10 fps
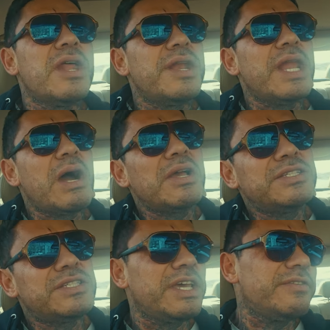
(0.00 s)
Now I
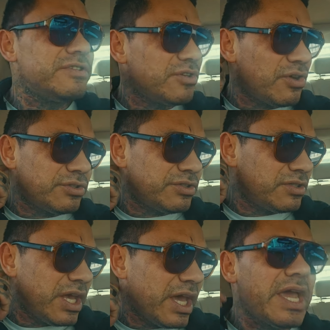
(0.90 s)
saved, you know,
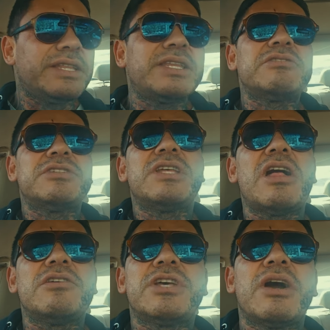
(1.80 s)

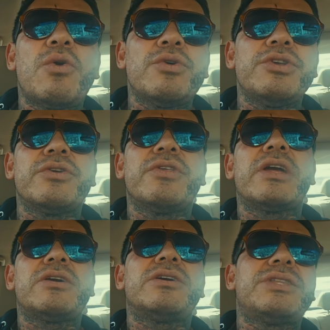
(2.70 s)
$8,000 that whole year that
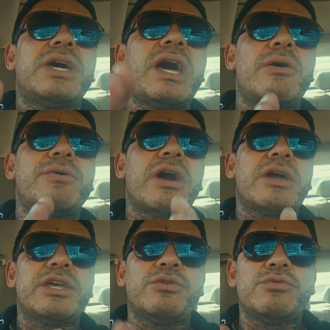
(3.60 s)
I cut that out. Now I
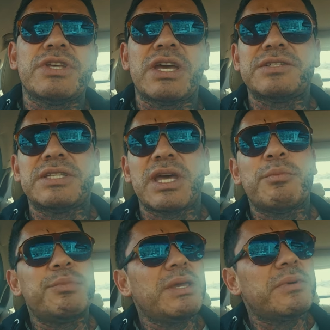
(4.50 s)
can use that as a down
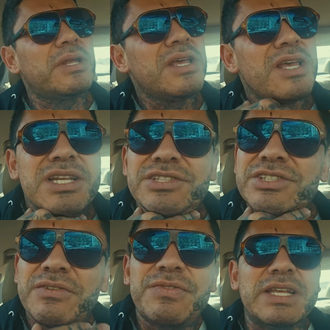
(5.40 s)
payment.
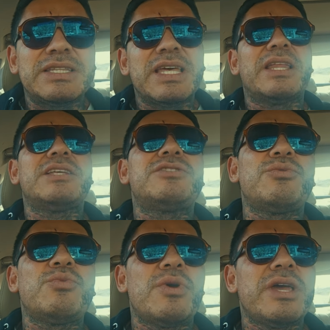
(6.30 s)
Stuff like that. That's
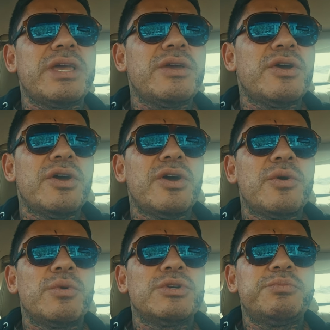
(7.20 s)
the way
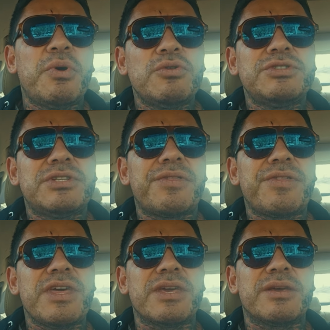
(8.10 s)
we're supposed to
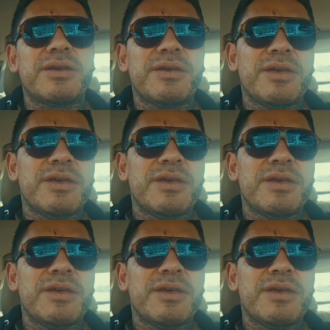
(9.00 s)
think.